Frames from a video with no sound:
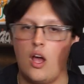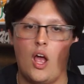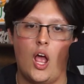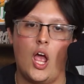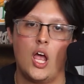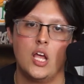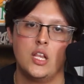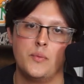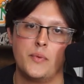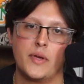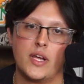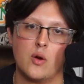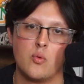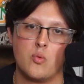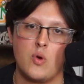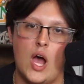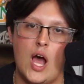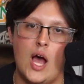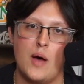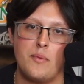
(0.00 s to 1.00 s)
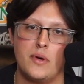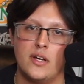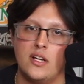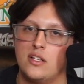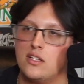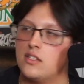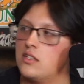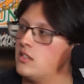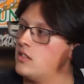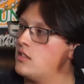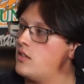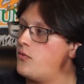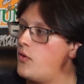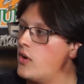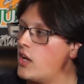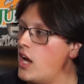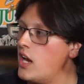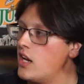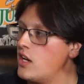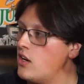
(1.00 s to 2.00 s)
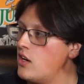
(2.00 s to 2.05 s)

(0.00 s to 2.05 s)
Hey, let me get a wrap. Fuck out of here.